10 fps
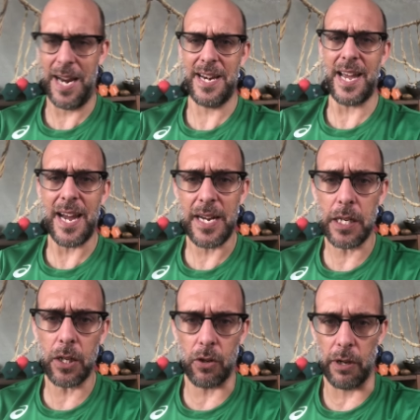and
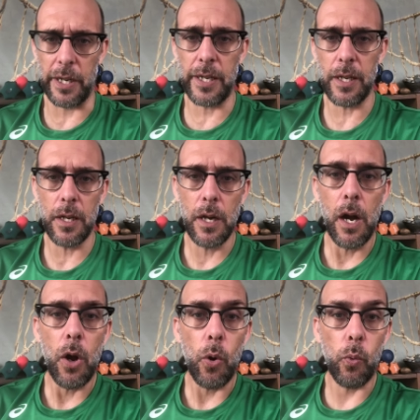angry
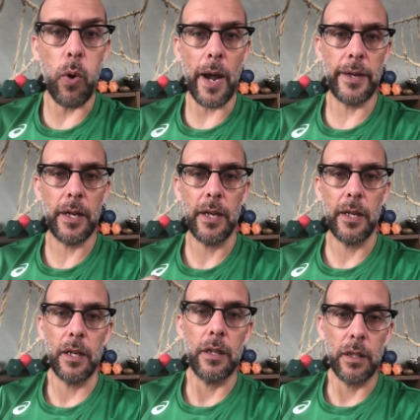when
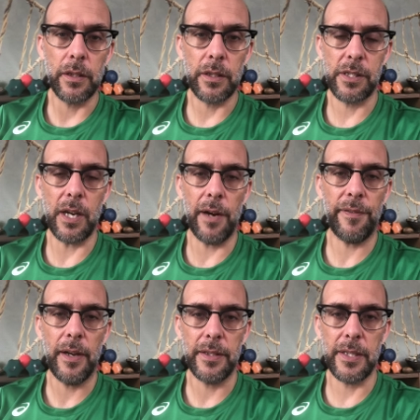the
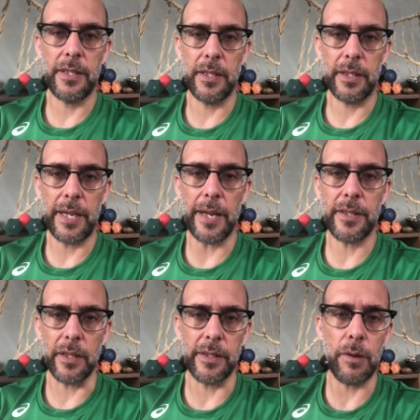stuff didn't
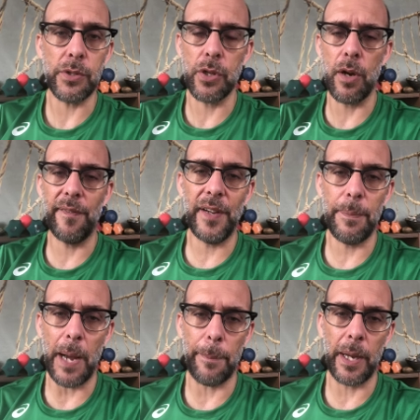get done there was no
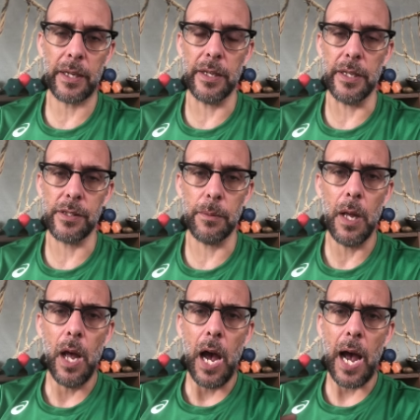feedback mechanism
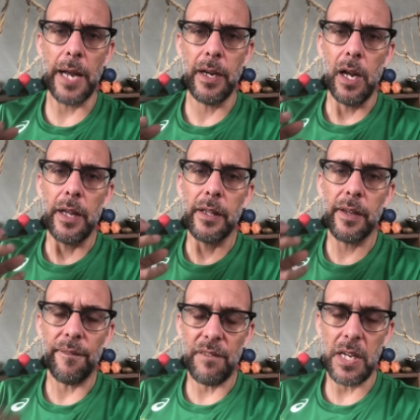and
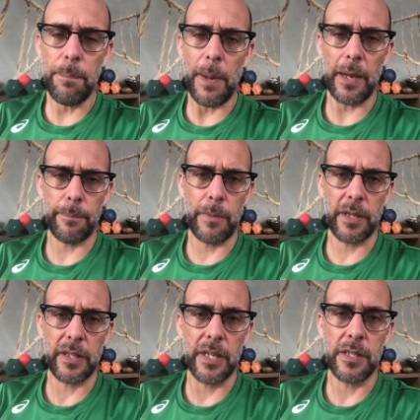the feedback
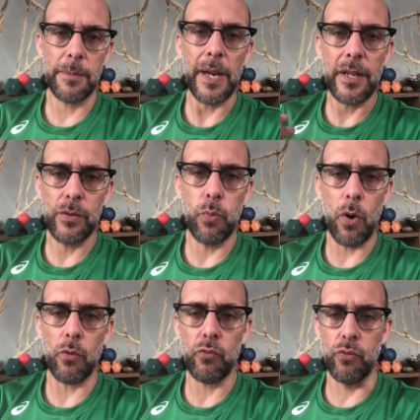mechanism is
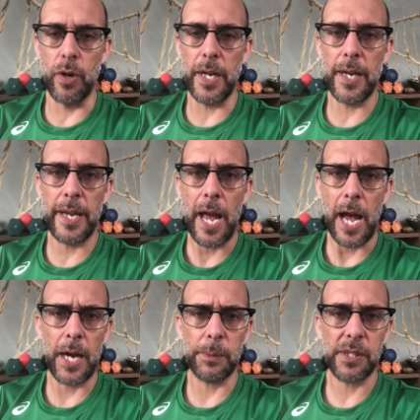what really
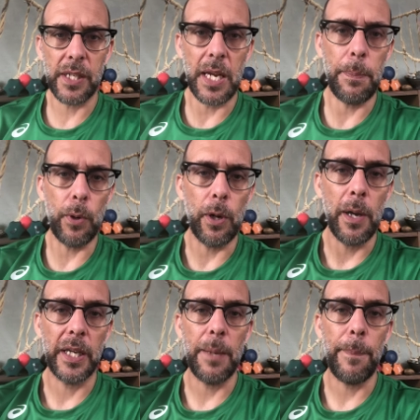helps to keep, or
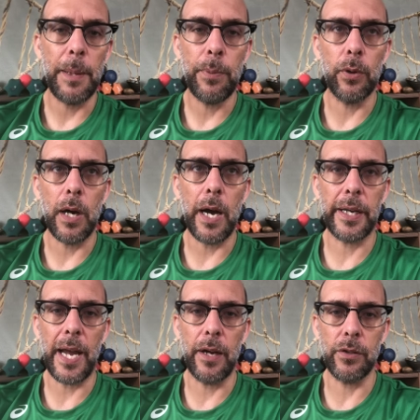keep people
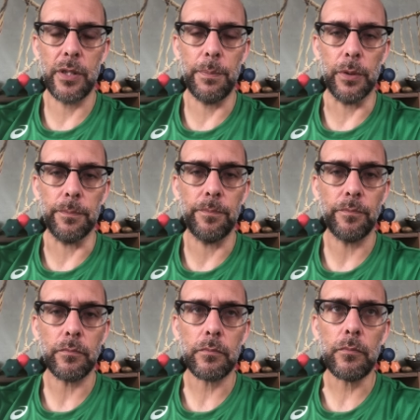accountable
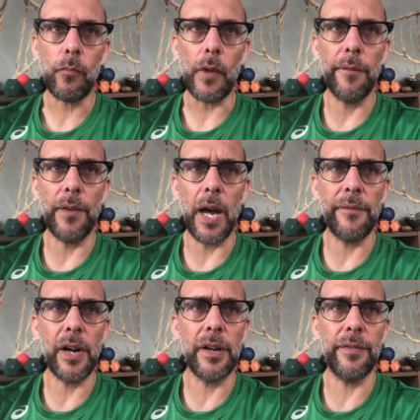
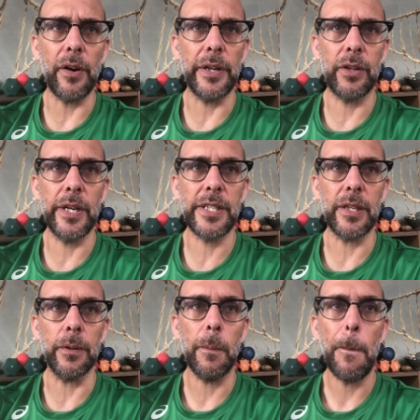very very
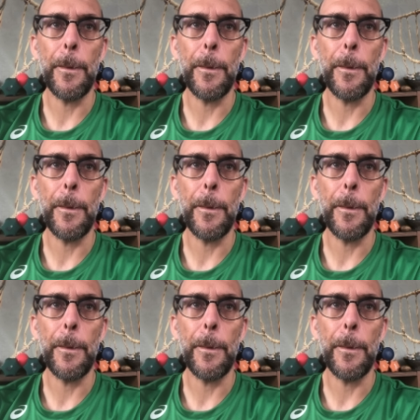critical